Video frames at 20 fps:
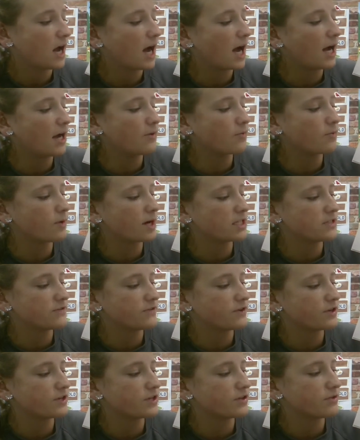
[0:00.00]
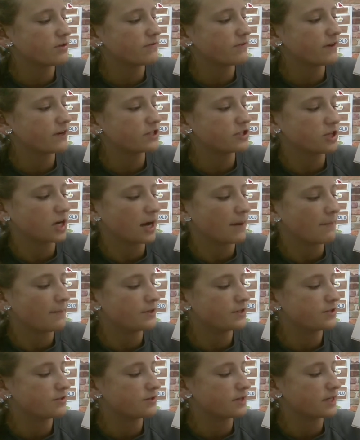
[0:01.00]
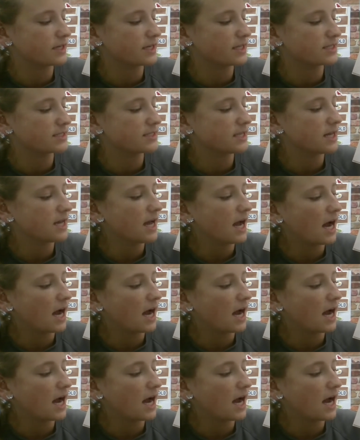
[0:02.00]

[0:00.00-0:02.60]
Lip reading: I watch for new adventure opportunities.